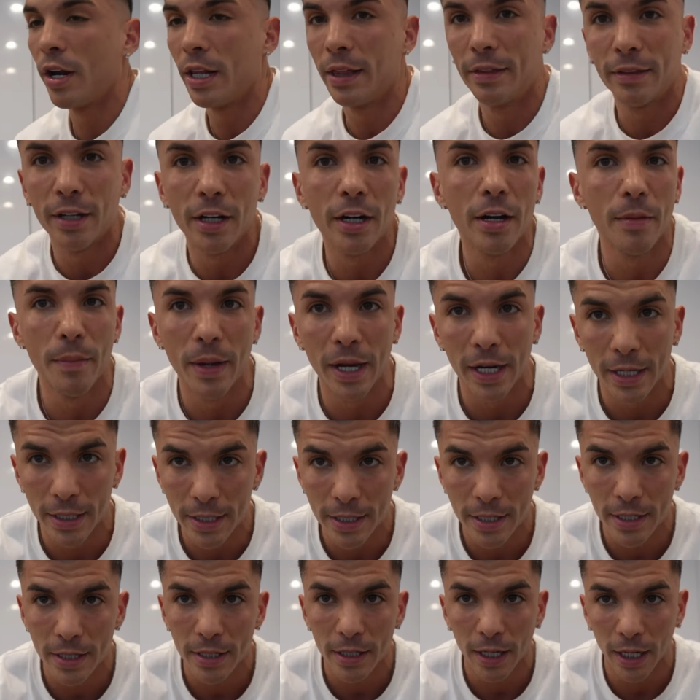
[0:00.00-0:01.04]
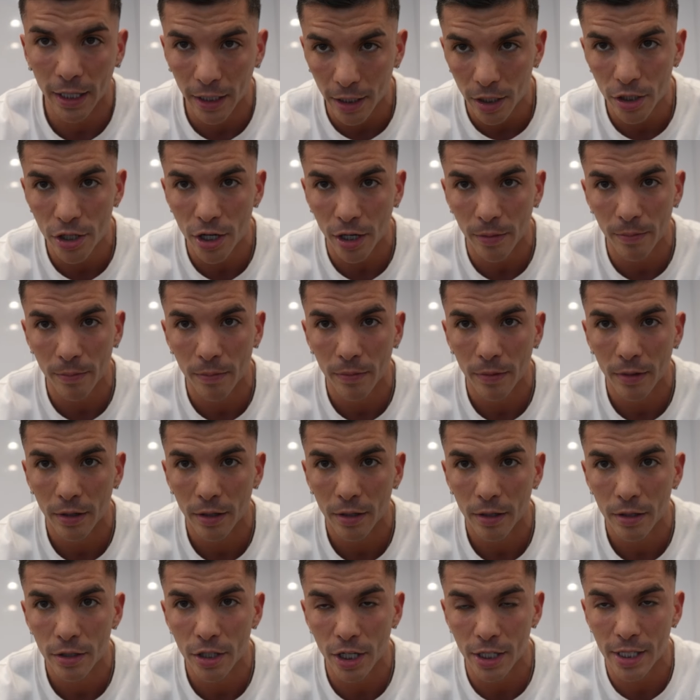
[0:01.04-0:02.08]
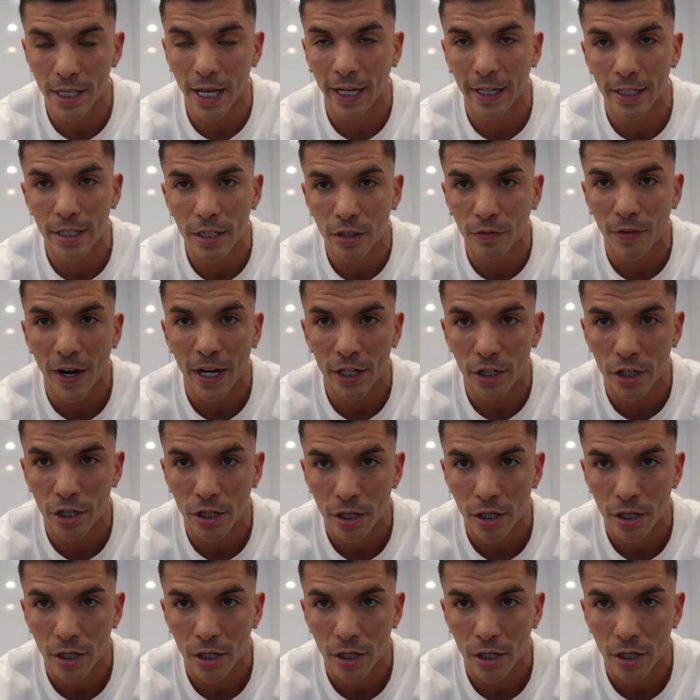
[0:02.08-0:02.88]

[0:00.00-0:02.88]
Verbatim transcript: in thirty minutes in the gym. Just, like, stretch.